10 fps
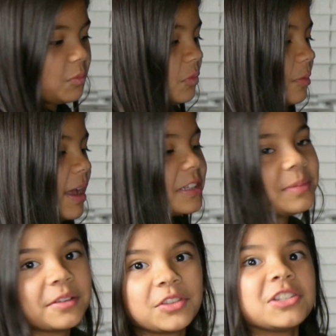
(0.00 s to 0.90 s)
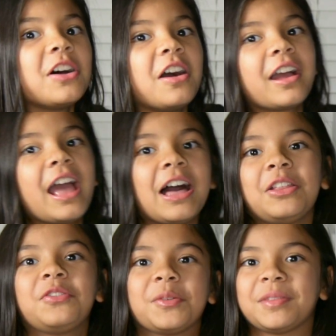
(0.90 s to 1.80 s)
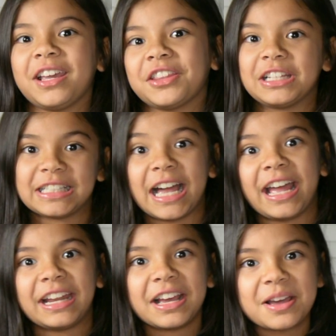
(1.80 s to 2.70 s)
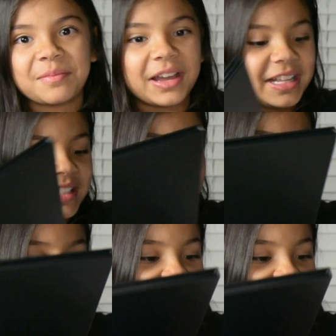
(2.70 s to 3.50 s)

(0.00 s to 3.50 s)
Reminds me of the song Hello from the Other Side by Adele.